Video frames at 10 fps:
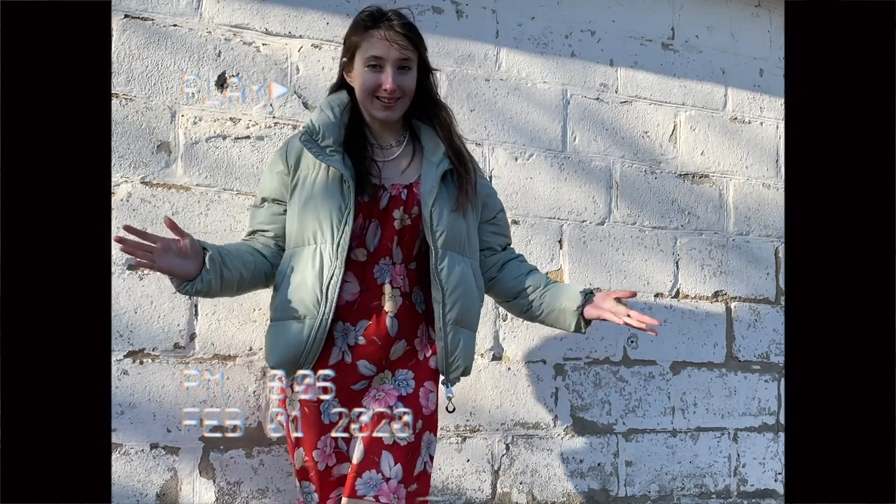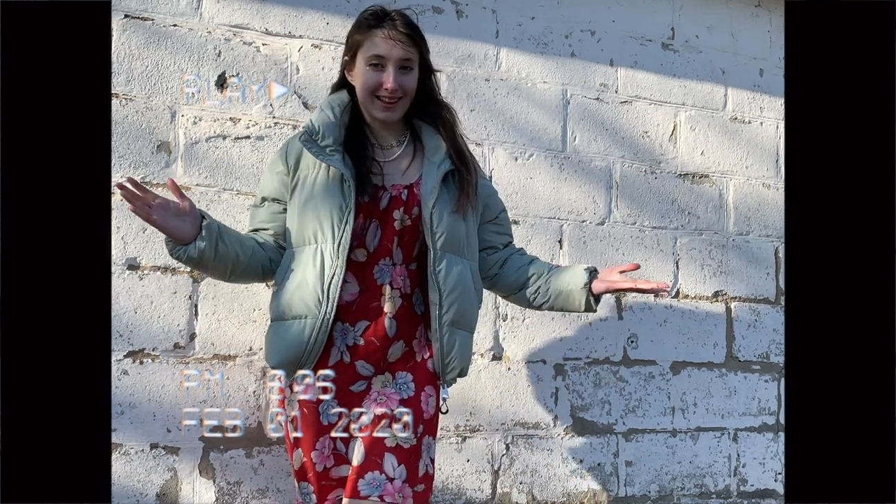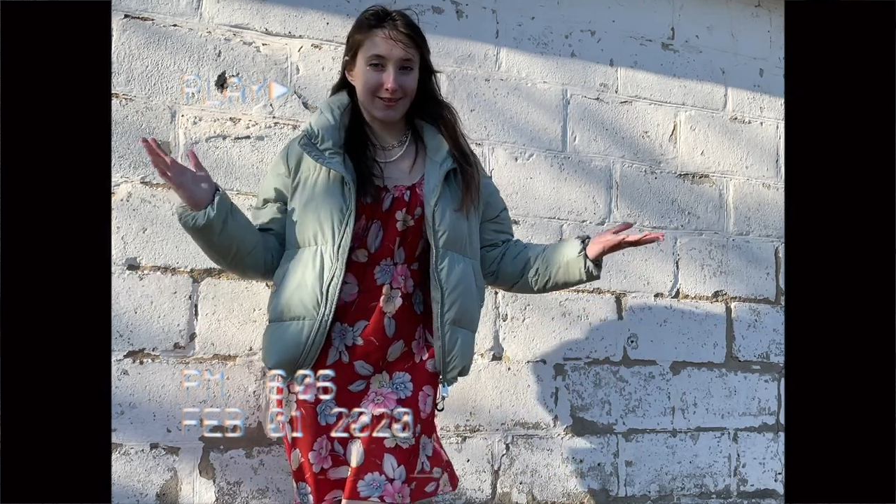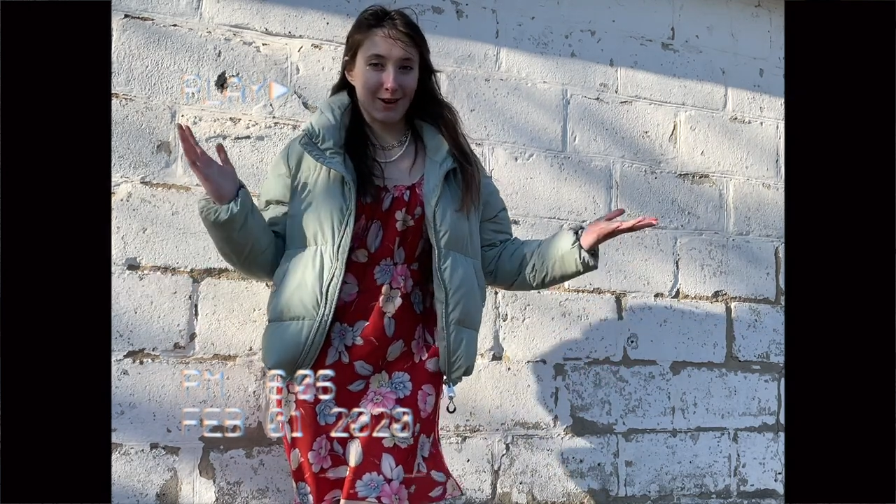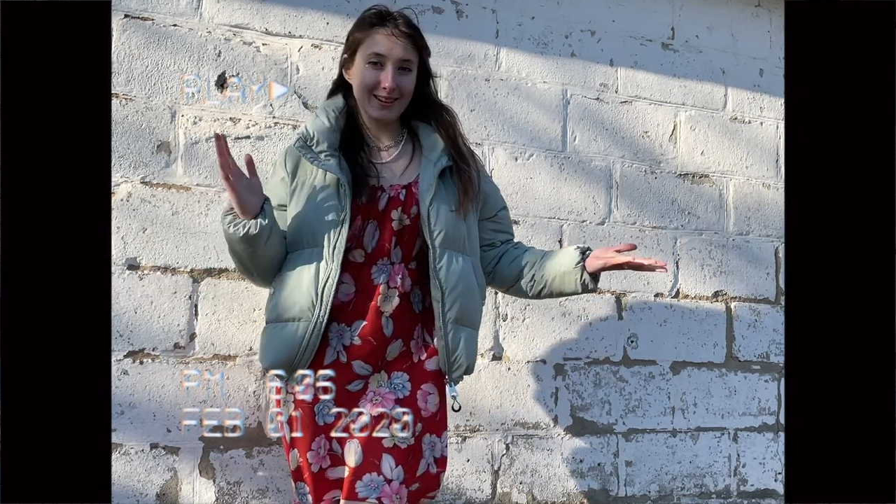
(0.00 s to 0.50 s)

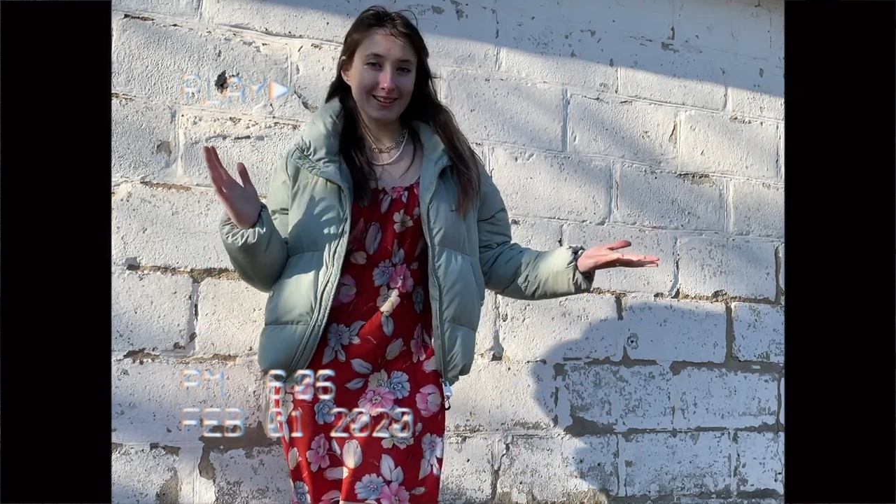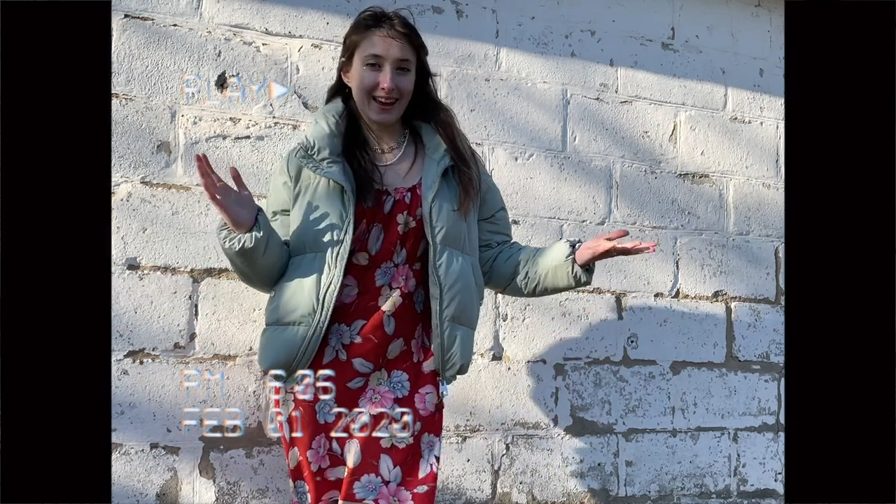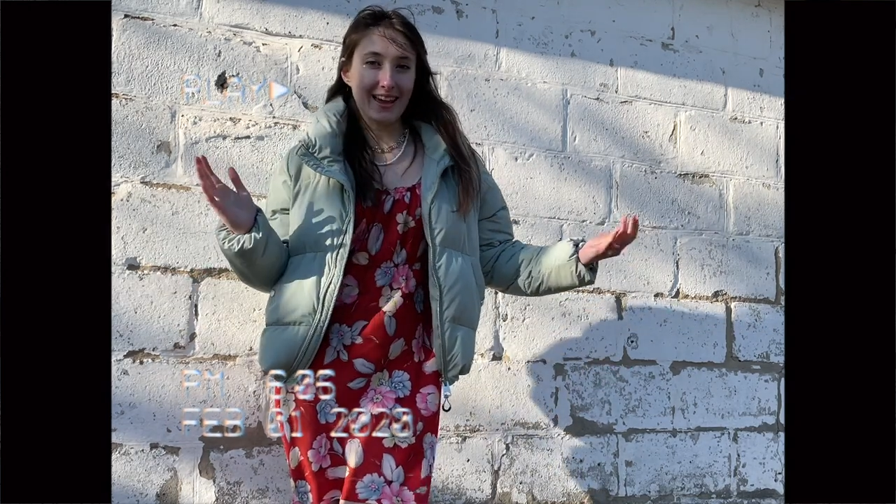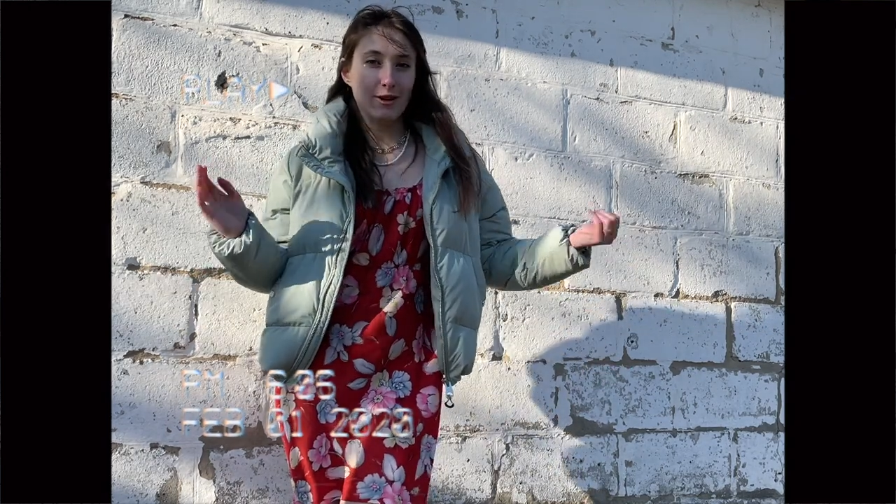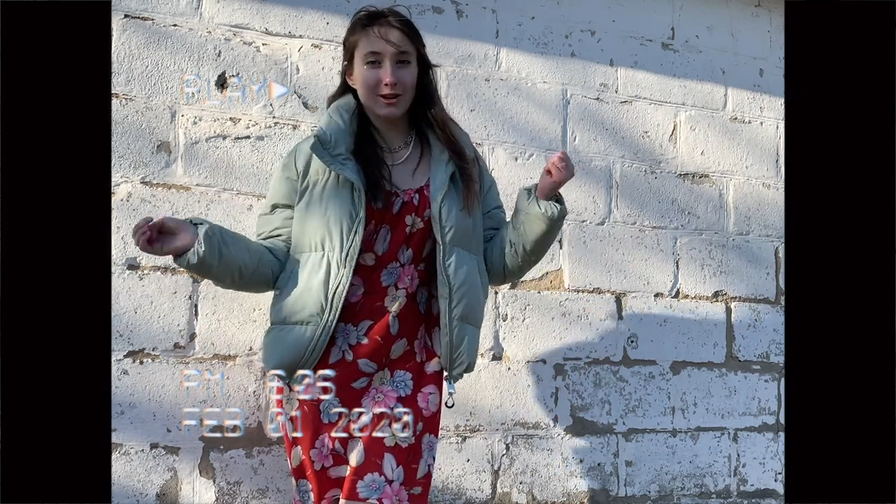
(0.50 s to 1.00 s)
like
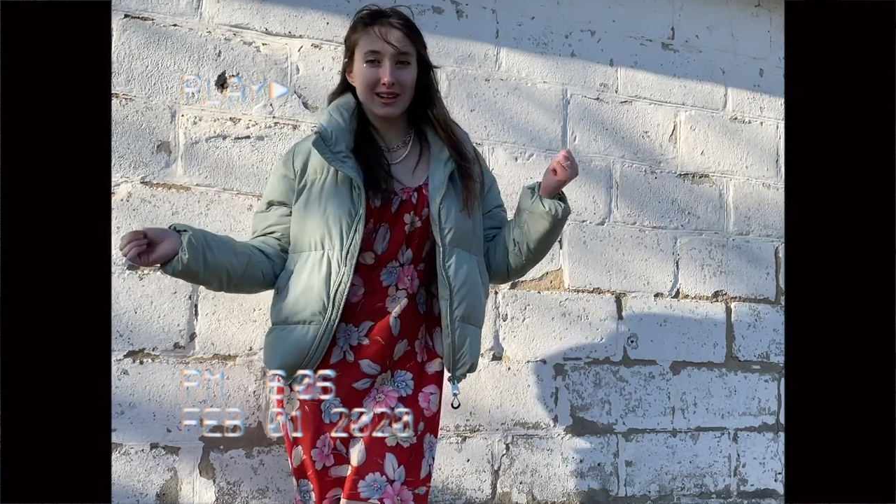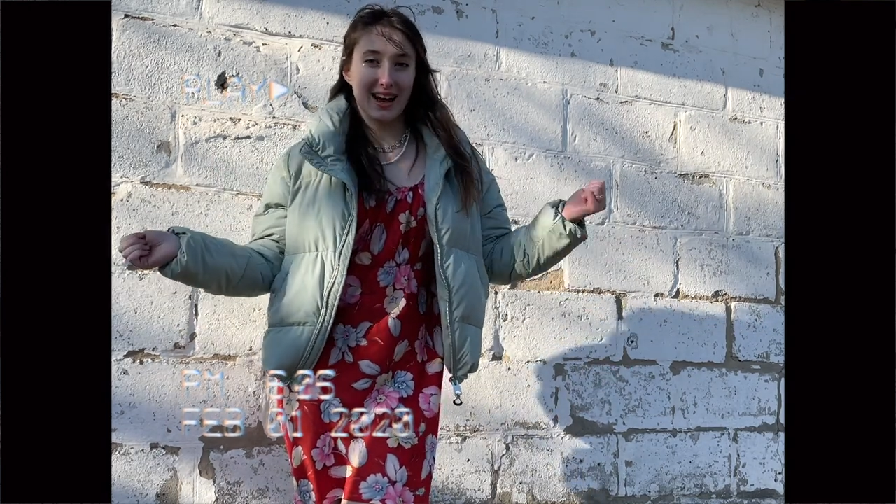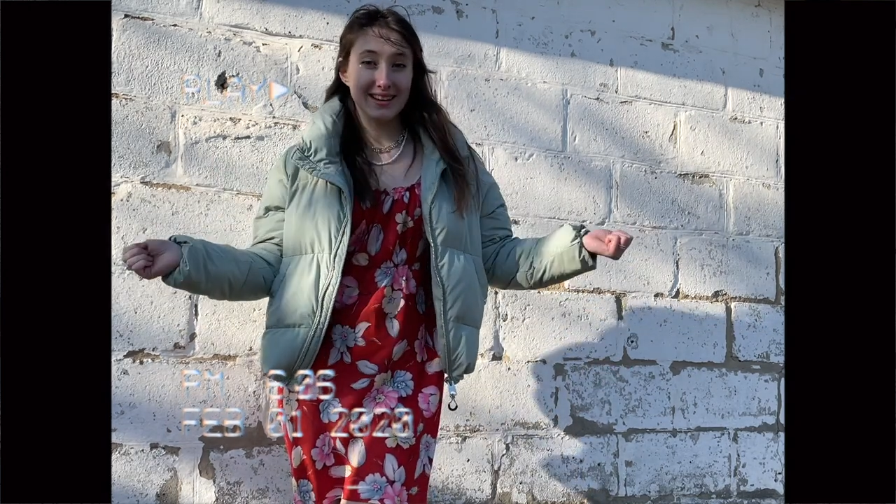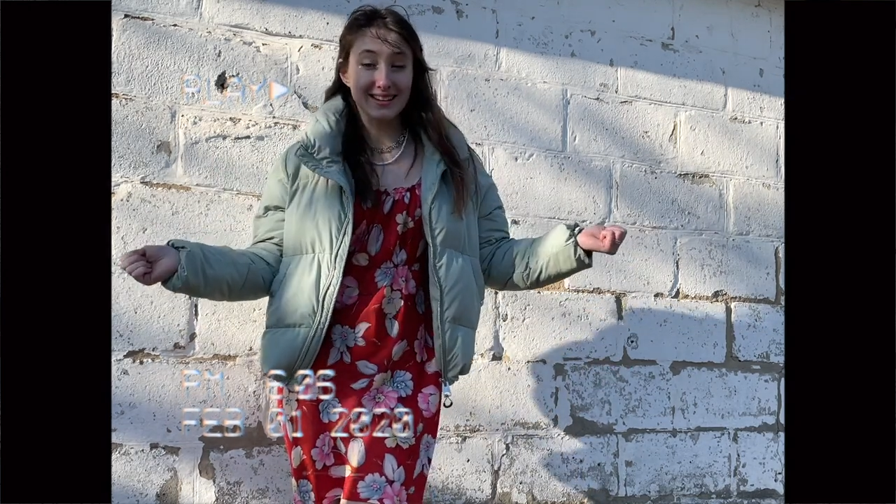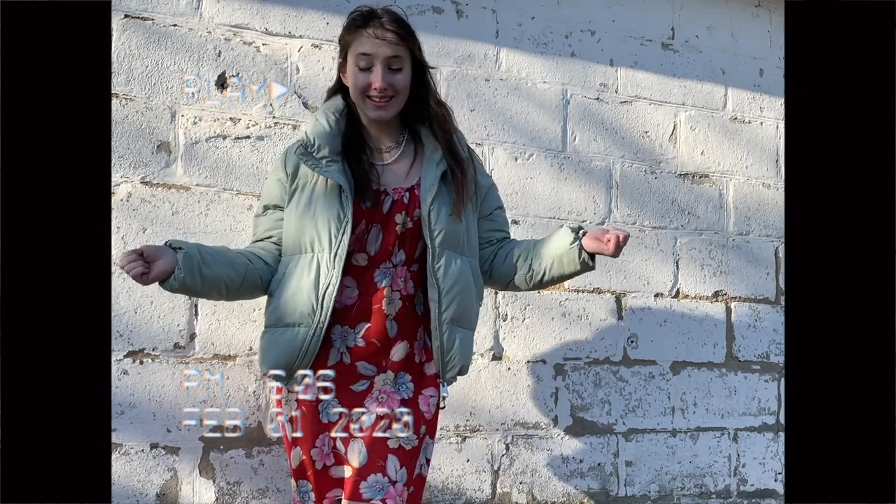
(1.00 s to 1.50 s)
Y2K or
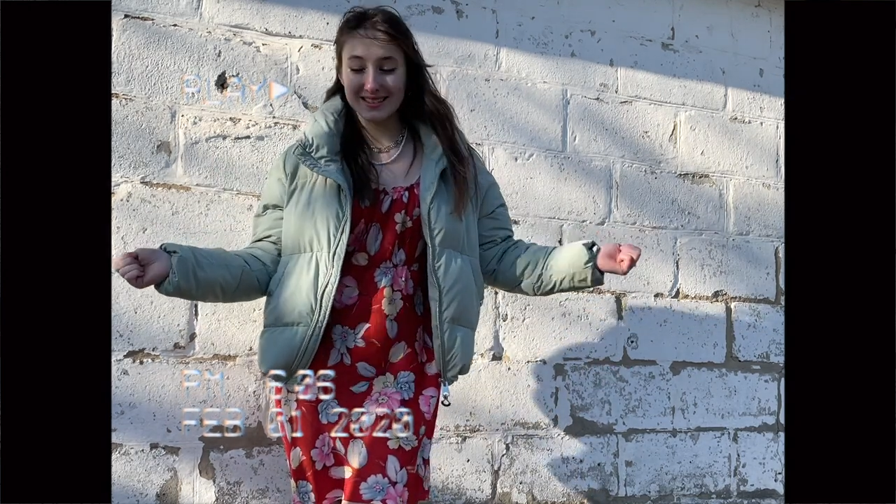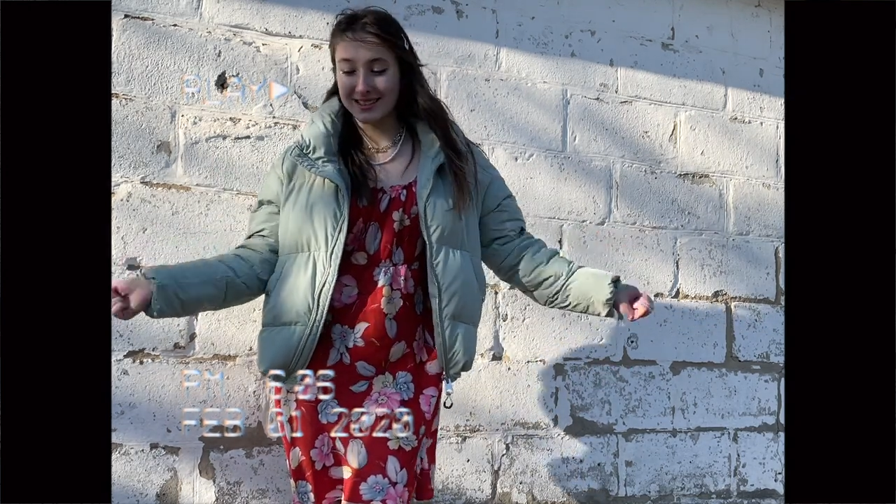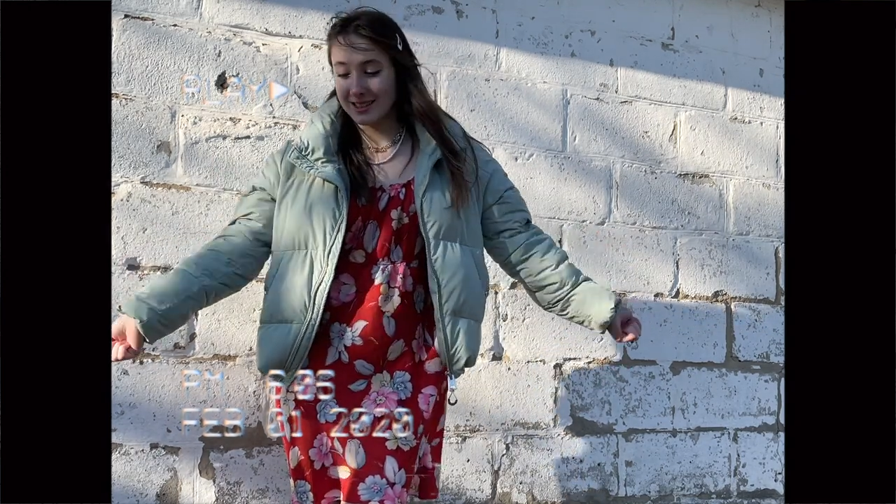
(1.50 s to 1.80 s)
90s.